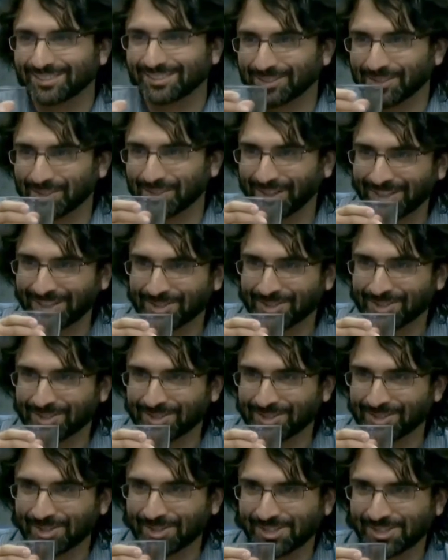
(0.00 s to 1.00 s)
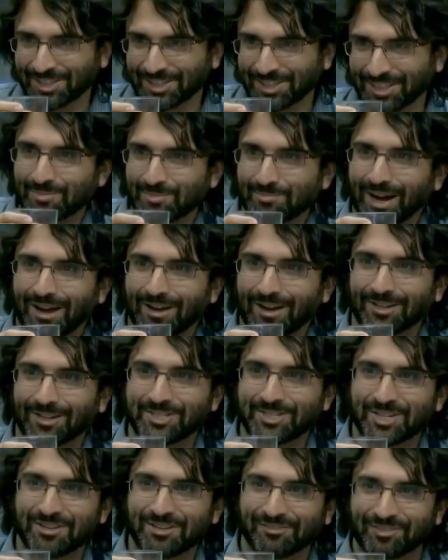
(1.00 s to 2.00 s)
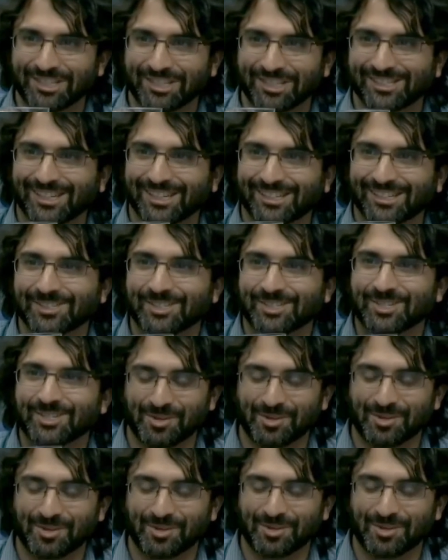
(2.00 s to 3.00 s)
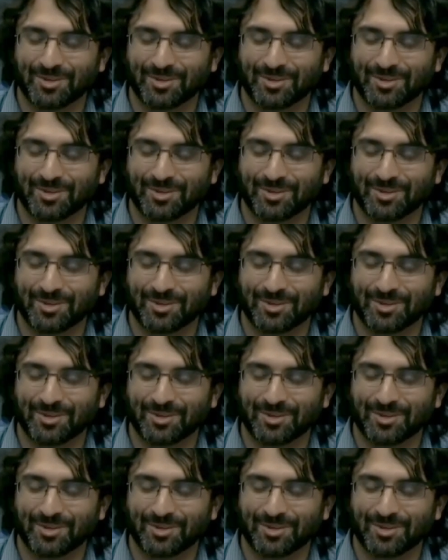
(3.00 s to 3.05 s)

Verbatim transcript: interested in chemistry, biology, physics, astronomy.